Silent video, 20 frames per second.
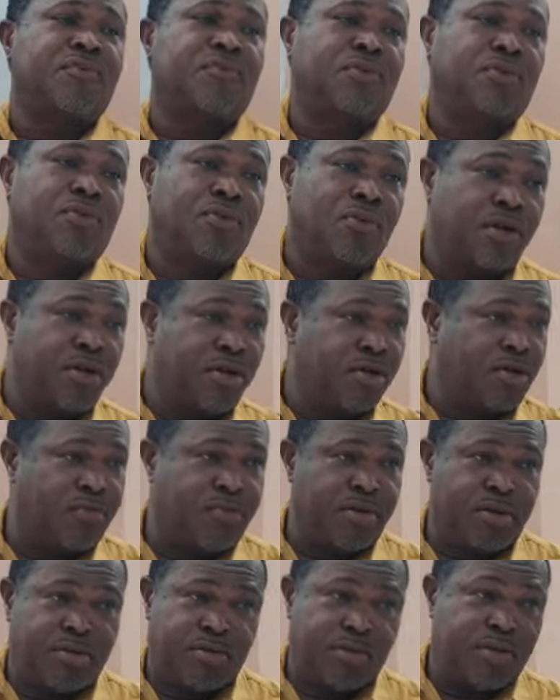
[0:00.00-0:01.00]
There was something
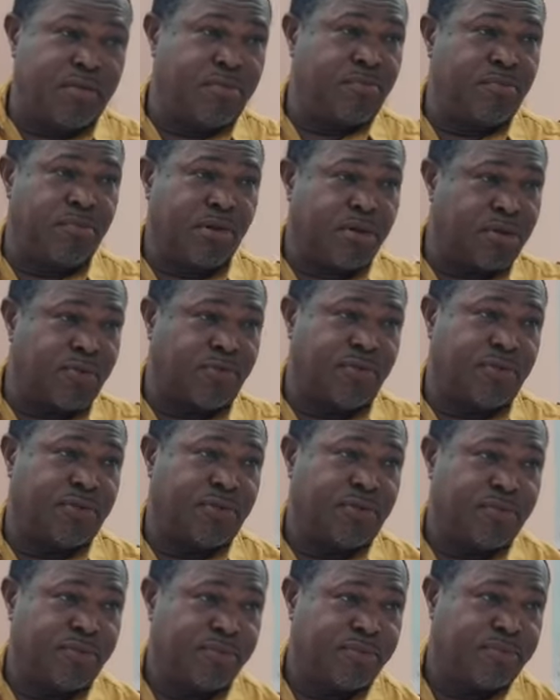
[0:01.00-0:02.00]
evil going on
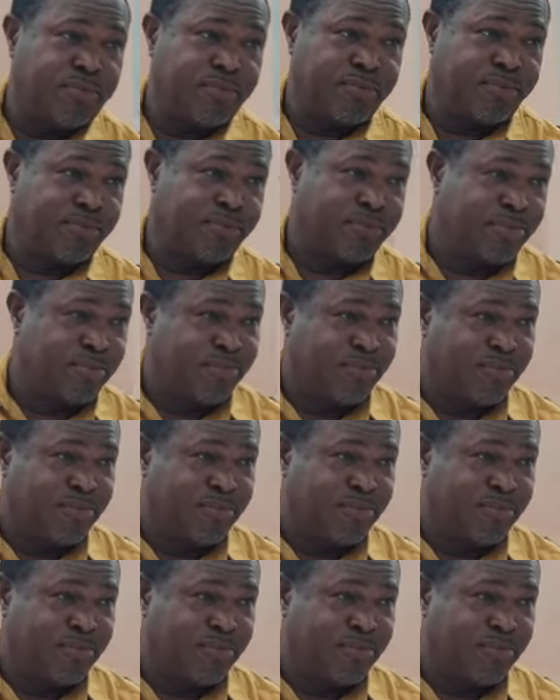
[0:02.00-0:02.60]
between both of you.